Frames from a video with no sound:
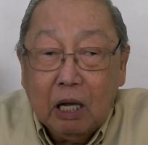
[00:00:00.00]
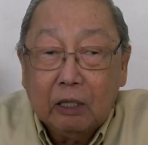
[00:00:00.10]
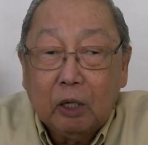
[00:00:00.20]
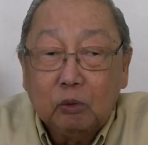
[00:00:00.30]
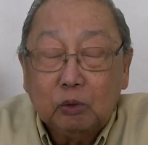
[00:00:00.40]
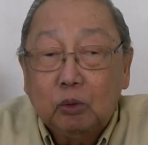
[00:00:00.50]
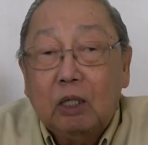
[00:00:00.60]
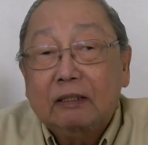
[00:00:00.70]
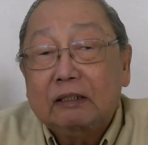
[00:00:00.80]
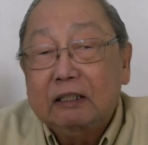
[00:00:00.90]
Around
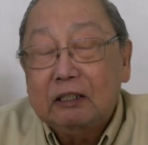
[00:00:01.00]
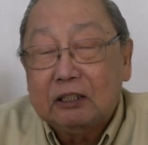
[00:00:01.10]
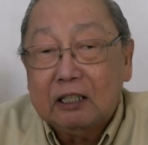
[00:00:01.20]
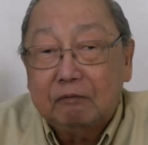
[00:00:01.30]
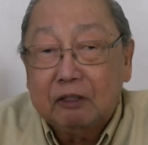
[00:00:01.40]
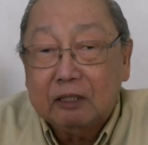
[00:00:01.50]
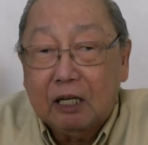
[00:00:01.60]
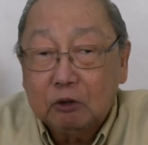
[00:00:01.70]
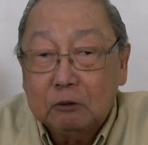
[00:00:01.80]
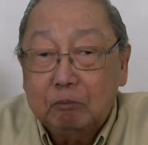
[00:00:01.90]

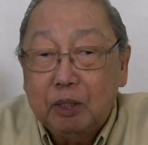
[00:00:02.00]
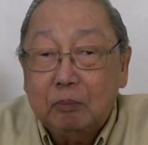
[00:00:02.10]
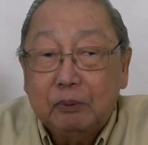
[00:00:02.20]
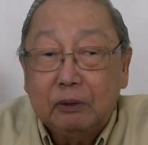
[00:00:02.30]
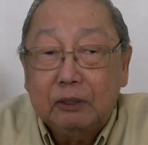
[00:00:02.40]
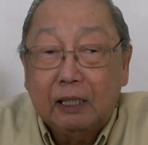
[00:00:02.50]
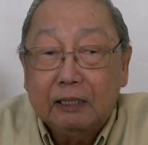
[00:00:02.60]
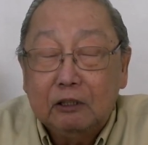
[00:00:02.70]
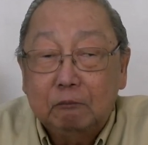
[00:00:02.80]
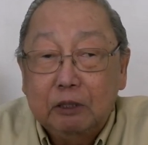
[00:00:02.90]
287,000 people
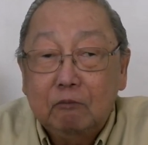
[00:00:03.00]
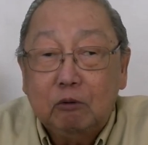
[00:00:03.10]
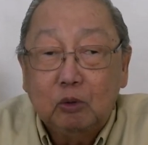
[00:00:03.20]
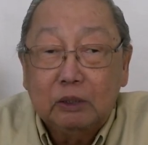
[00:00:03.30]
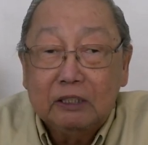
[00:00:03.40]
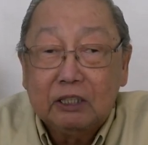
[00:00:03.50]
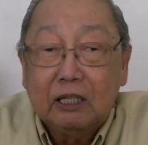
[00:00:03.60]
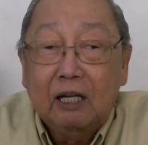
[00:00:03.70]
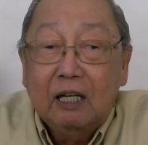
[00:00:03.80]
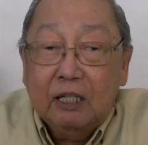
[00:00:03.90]
died of
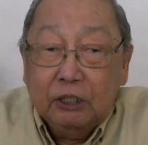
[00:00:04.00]
influenza